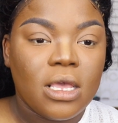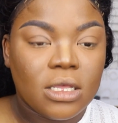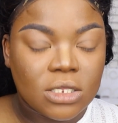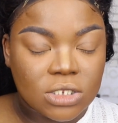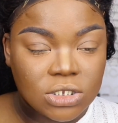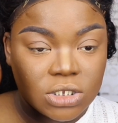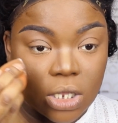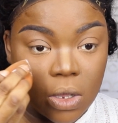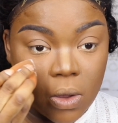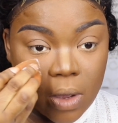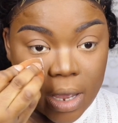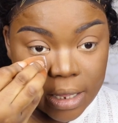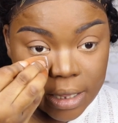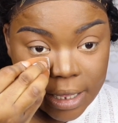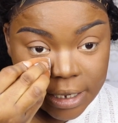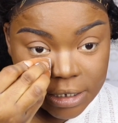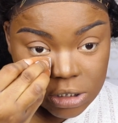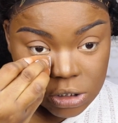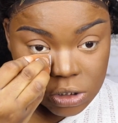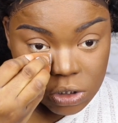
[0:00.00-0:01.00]
So I
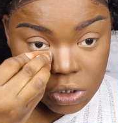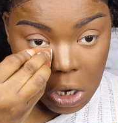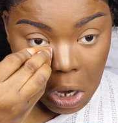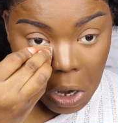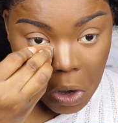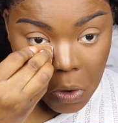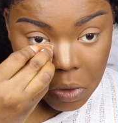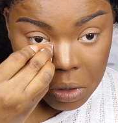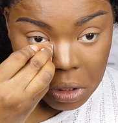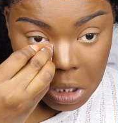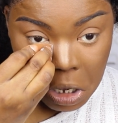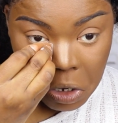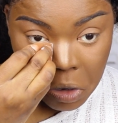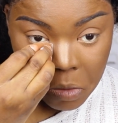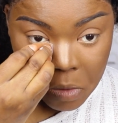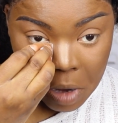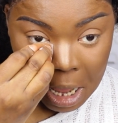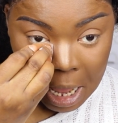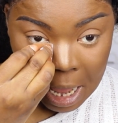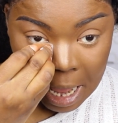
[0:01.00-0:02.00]
like to start with under
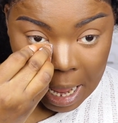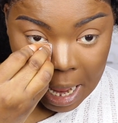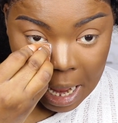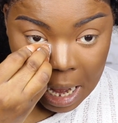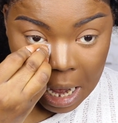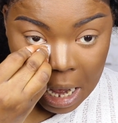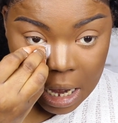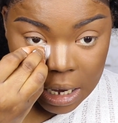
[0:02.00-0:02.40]
my eye,